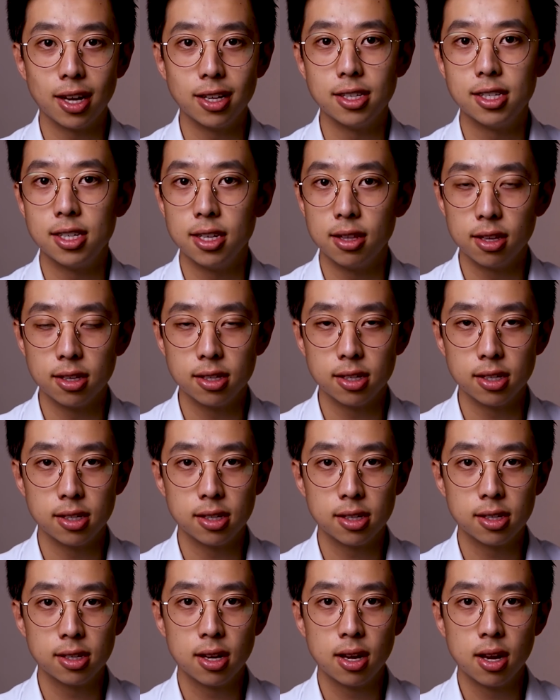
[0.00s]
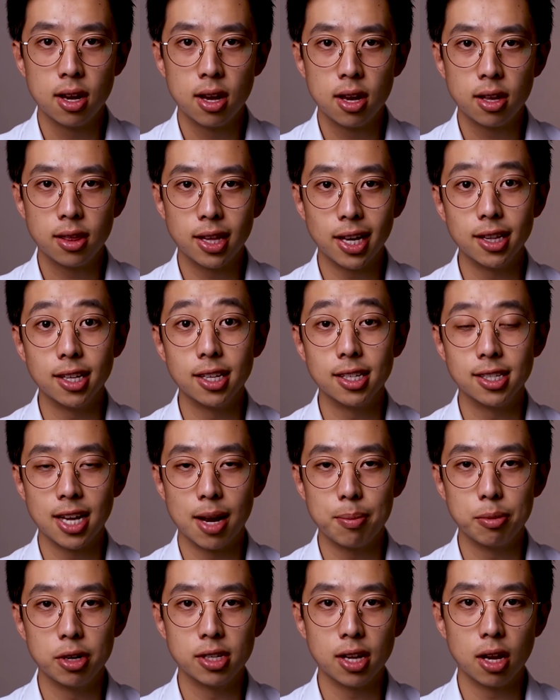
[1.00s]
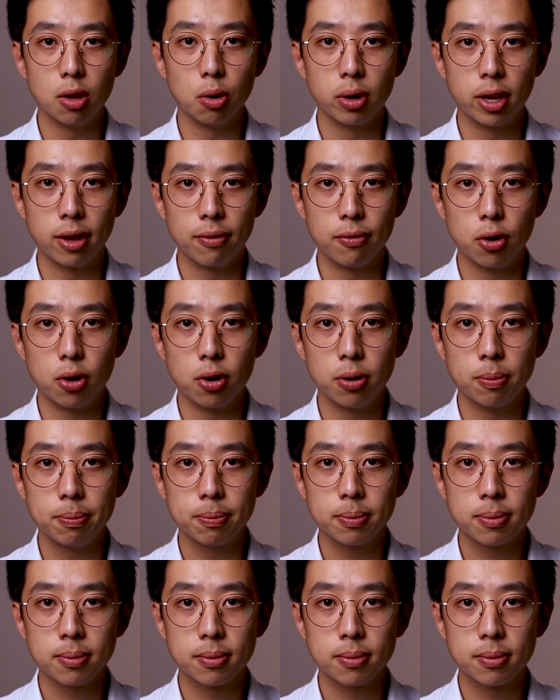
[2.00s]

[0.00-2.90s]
and synthesis that the examiners are looking for.